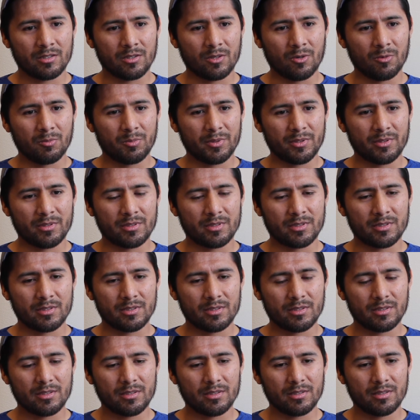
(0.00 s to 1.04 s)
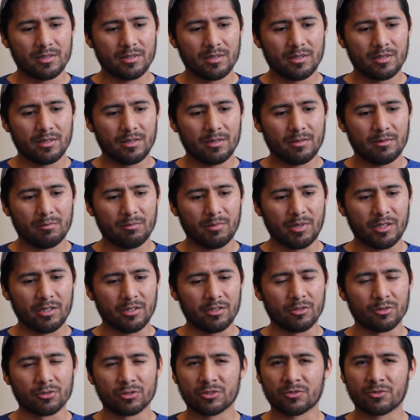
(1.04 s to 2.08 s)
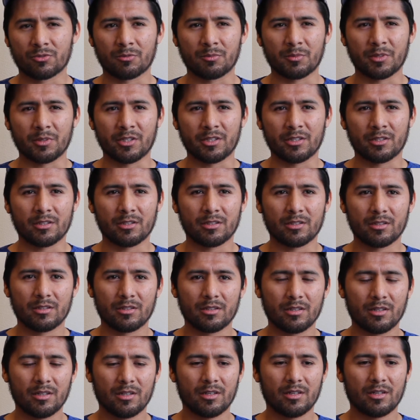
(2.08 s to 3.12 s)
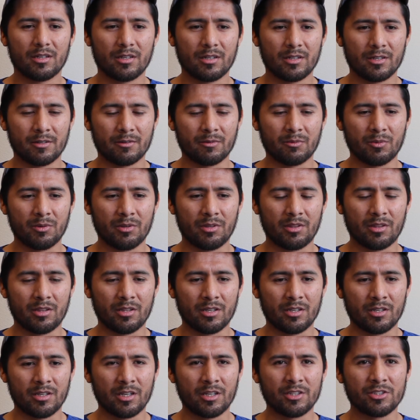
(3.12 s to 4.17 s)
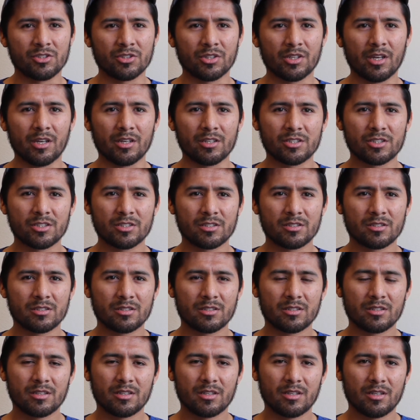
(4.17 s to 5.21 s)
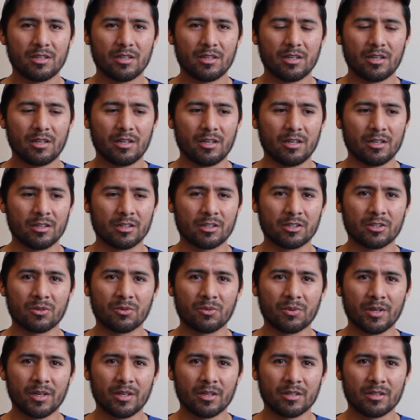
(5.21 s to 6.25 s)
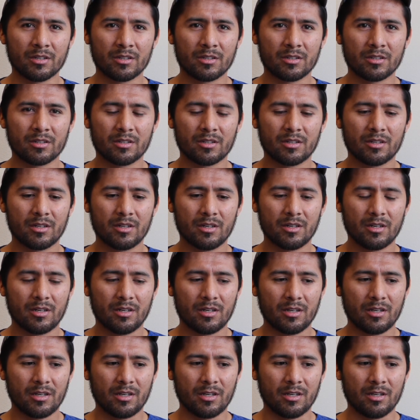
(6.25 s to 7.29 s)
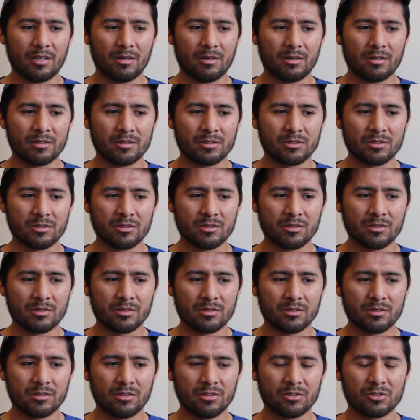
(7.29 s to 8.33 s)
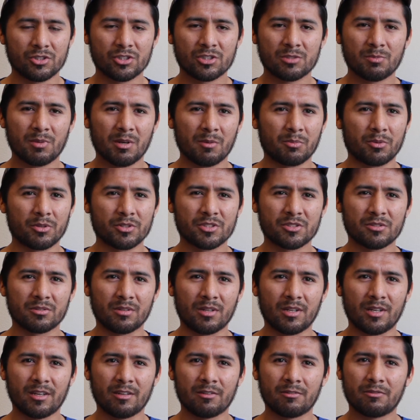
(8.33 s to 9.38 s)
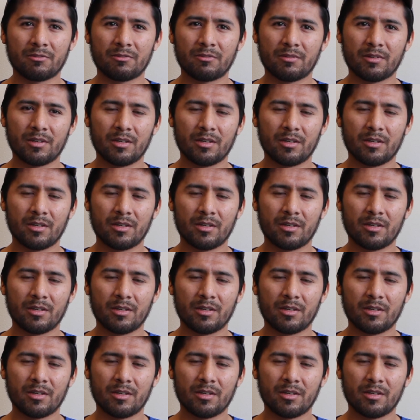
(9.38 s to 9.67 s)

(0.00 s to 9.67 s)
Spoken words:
opened many doors for me with education and career and just my personal life.